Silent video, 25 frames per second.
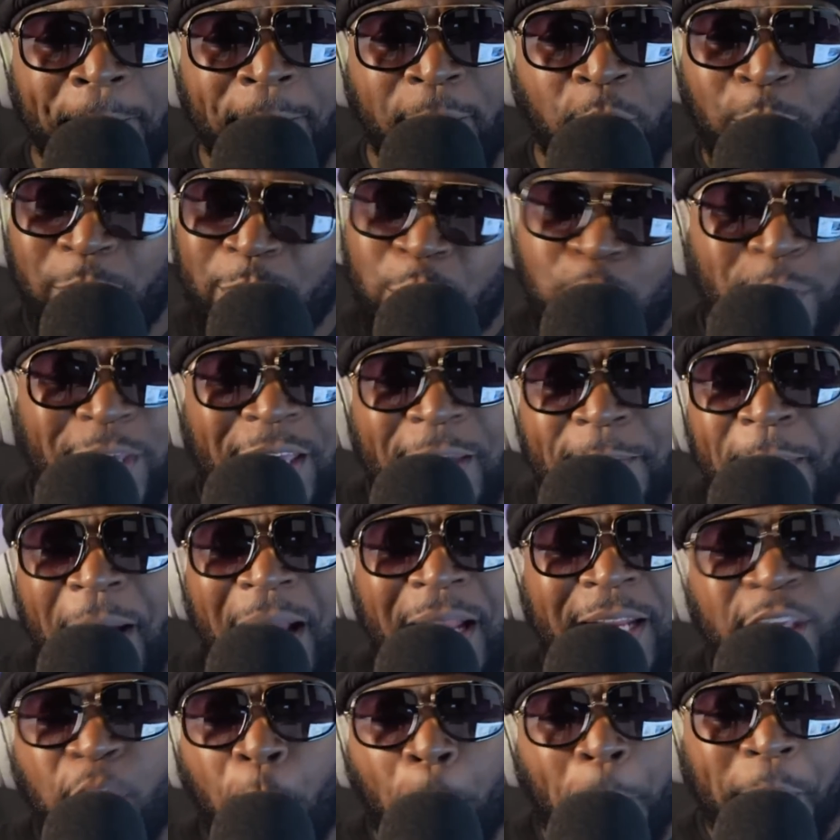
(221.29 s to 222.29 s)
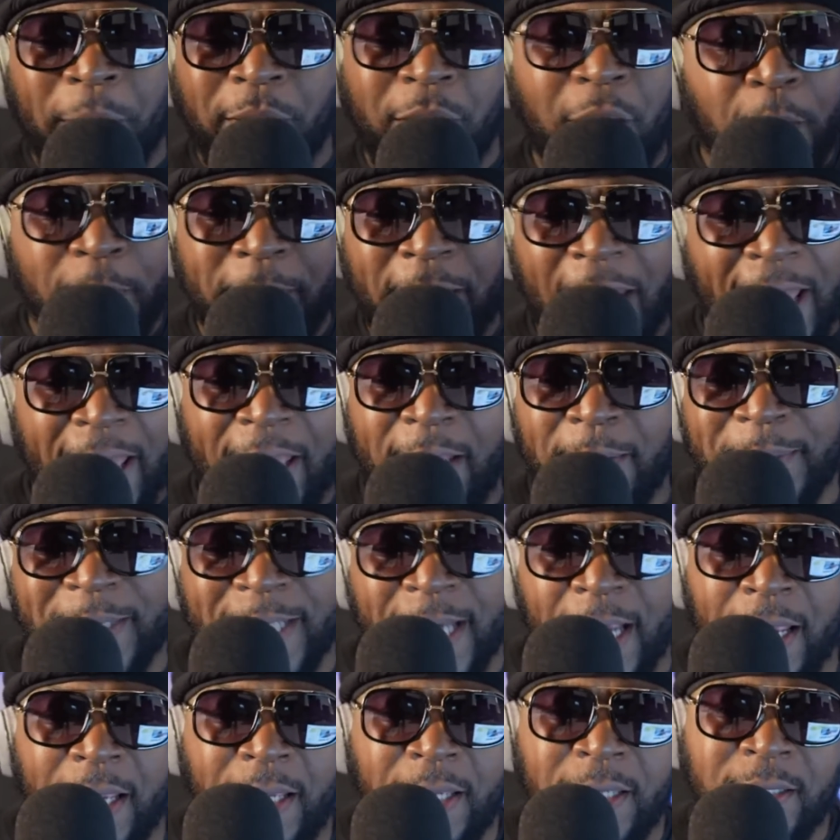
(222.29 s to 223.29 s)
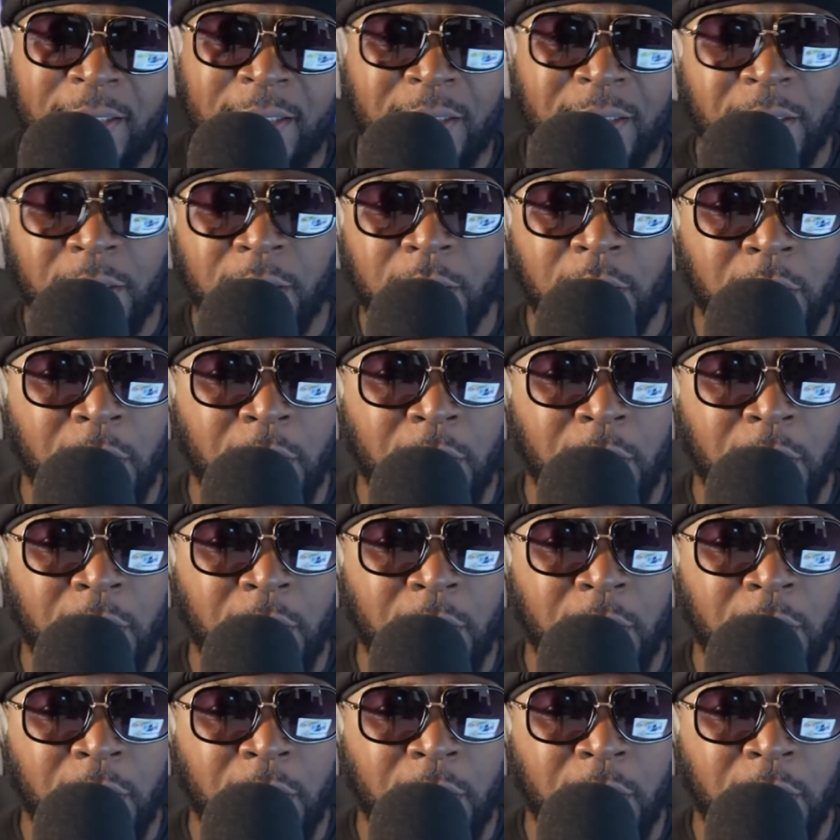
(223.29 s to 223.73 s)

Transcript: When you get money, your pull-up game change.